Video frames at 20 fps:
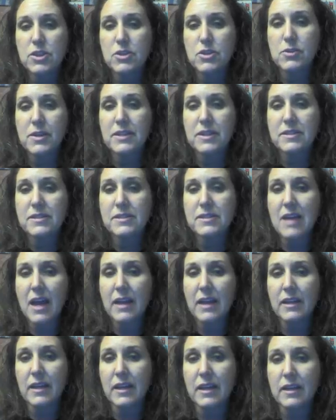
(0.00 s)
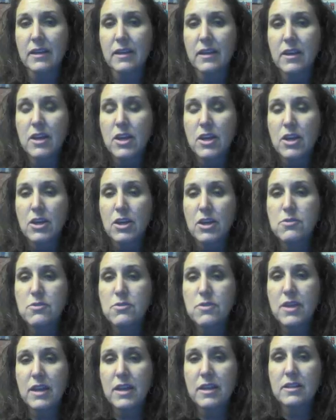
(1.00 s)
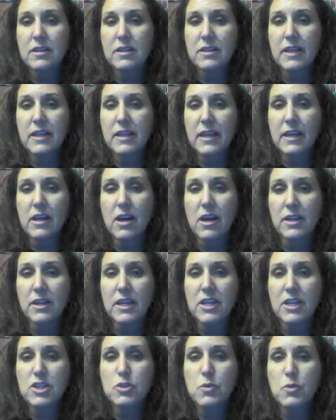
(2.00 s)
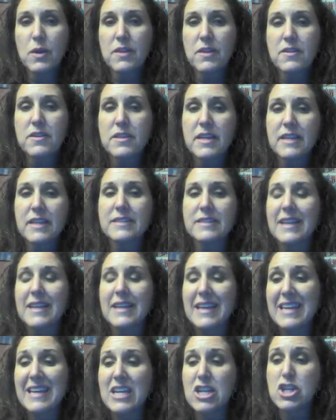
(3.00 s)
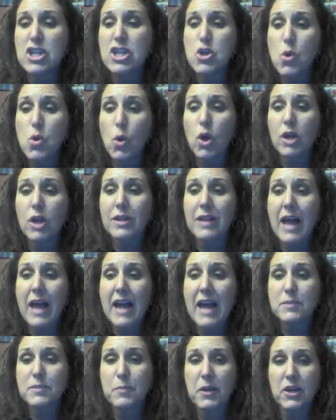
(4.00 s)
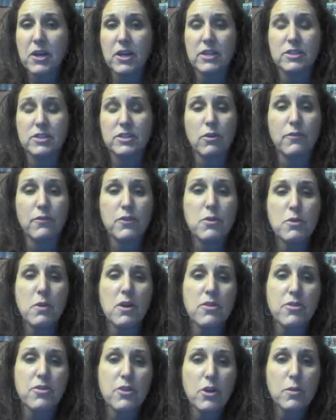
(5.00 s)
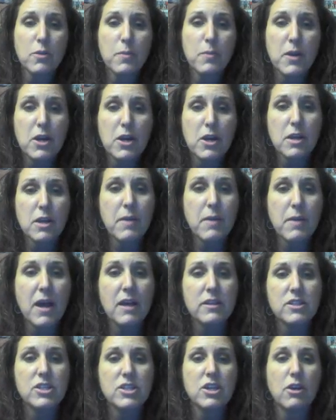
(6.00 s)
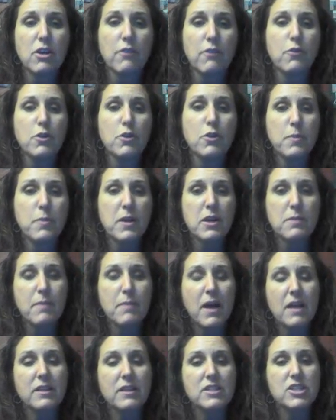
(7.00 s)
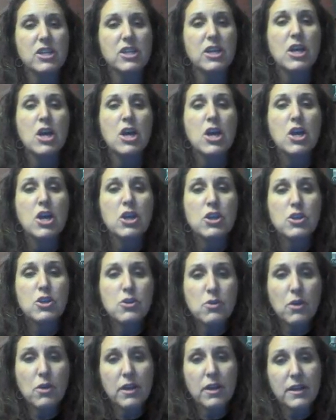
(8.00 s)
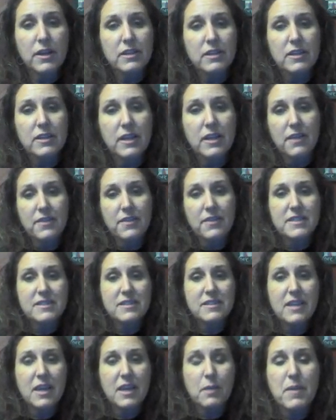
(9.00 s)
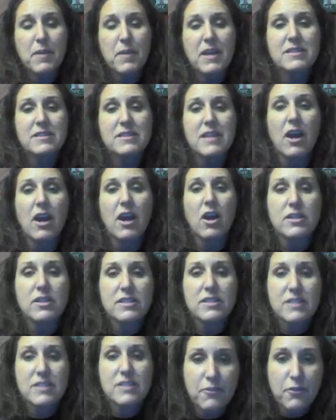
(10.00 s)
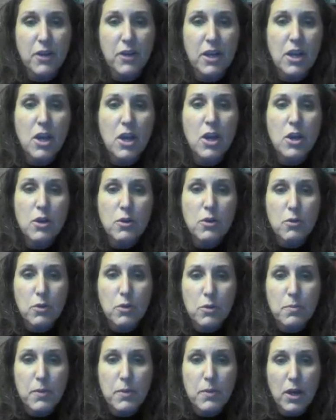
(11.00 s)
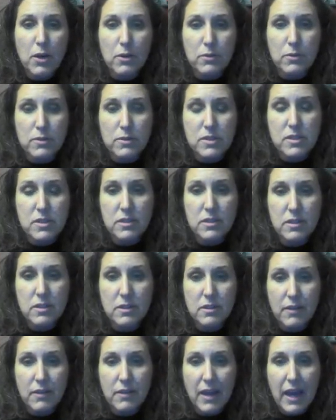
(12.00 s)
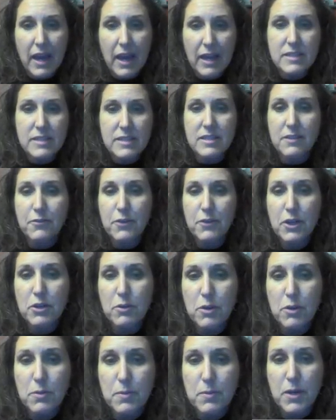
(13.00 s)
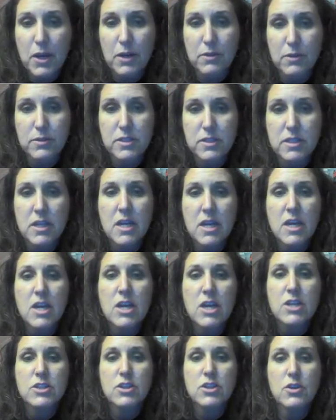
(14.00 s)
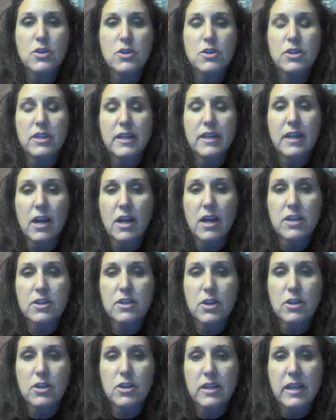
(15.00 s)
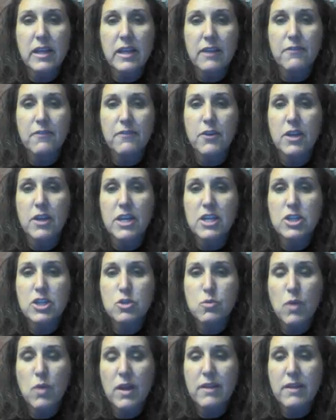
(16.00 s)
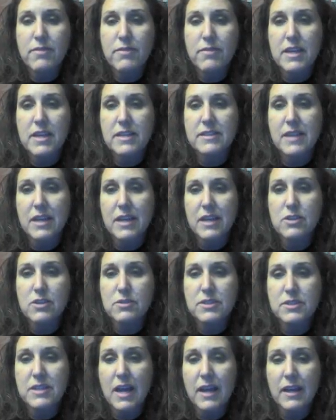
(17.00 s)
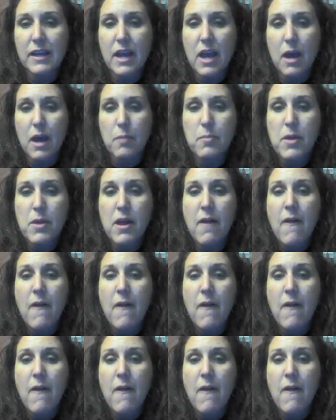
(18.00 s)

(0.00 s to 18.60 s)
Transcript: You can sign it. You then click on each one of the links in your class period. So if you are 3rd period biology or 4th period biology, you are going to click on this link because they are different group codes. Okay, different group codes. So you click on your link for each one of these and you sign up.